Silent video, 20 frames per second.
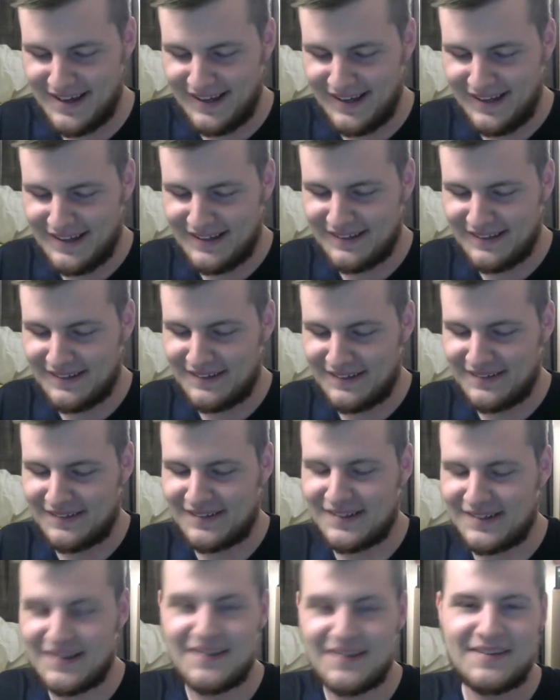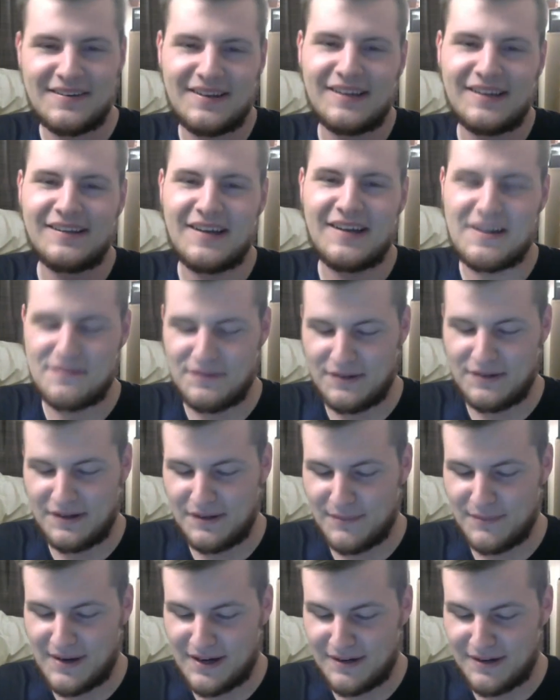So, I kind of feel good
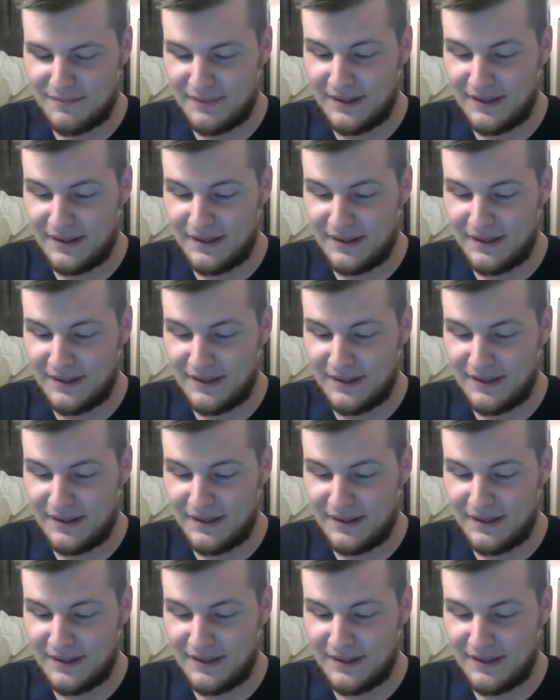about it.